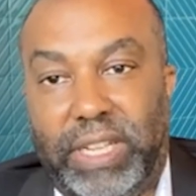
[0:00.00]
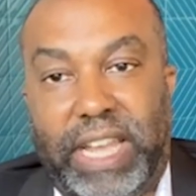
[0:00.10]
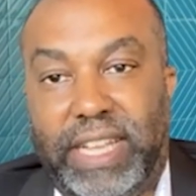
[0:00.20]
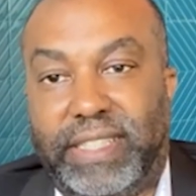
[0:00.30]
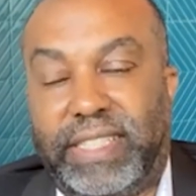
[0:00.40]
We
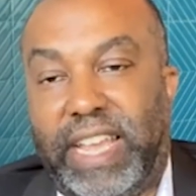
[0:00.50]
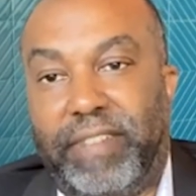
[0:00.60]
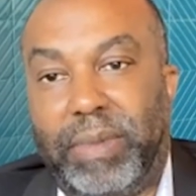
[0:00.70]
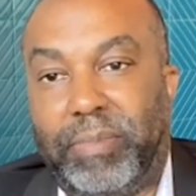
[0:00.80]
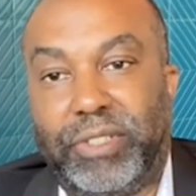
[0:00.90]
had
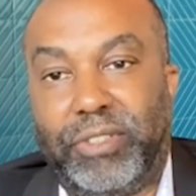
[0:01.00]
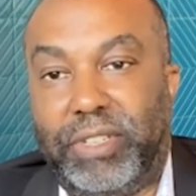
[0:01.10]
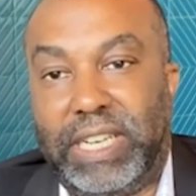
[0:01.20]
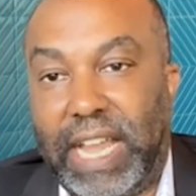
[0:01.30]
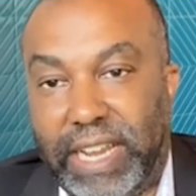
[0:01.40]
staff members who
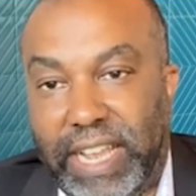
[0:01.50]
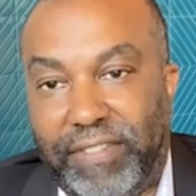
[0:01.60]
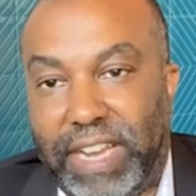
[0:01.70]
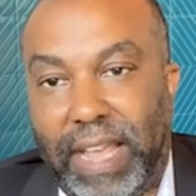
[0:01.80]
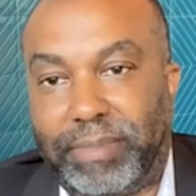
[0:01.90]
did not
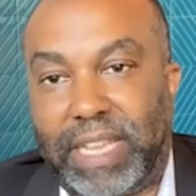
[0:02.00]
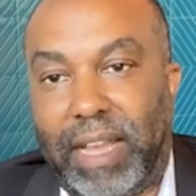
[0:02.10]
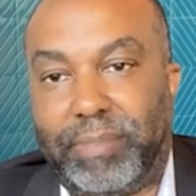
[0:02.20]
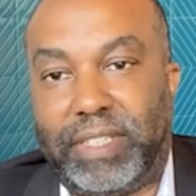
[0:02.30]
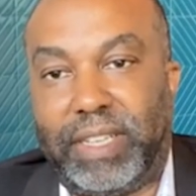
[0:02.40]
have
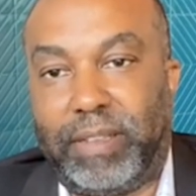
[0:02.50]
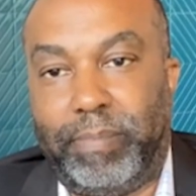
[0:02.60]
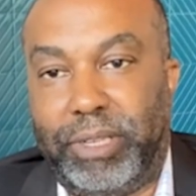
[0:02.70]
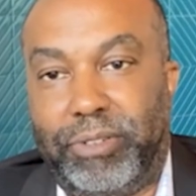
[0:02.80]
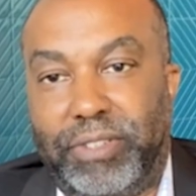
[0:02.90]
laptops and
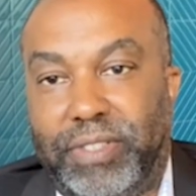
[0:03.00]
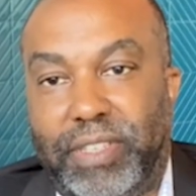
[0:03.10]
computers,